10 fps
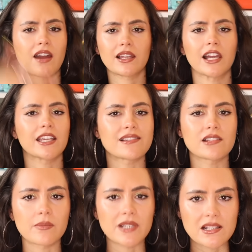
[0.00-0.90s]
night like it's
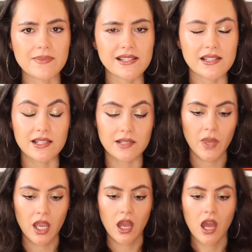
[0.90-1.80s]
nobody's business.
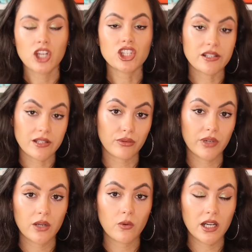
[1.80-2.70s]
She's a
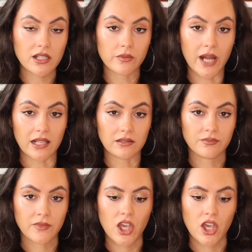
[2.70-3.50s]
3-in-1 as well.